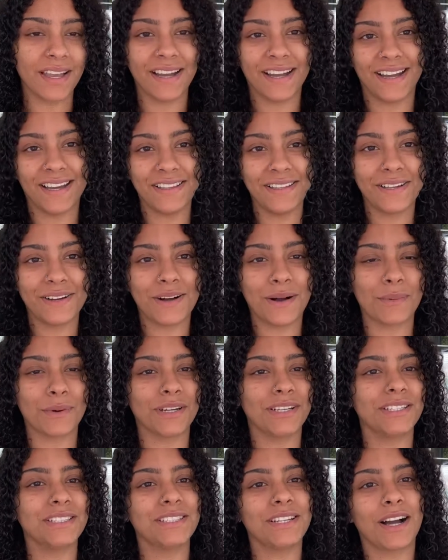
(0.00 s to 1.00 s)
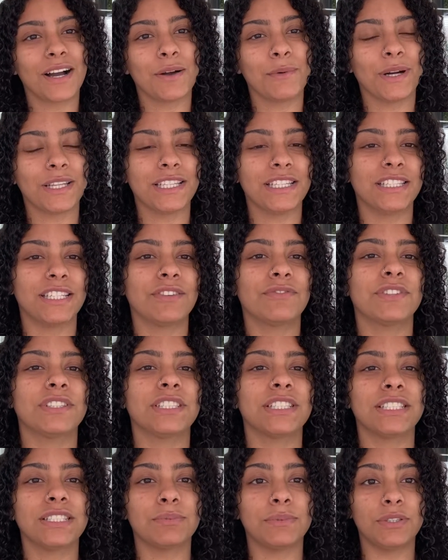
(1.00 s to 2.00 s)
Hello, I'm gonna talk about the
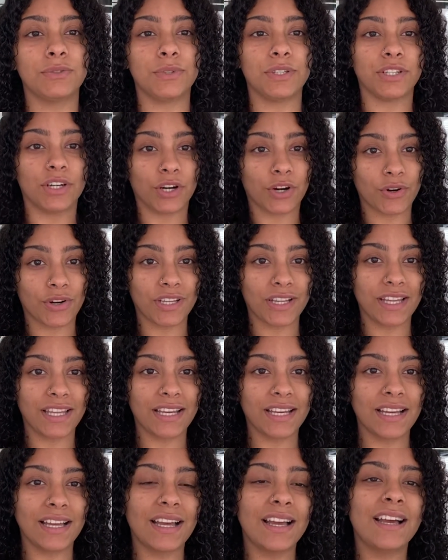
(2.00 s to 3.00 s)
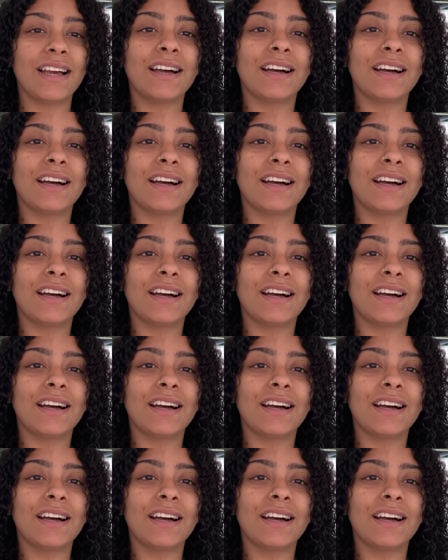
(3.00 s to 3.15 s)
differences between acrylic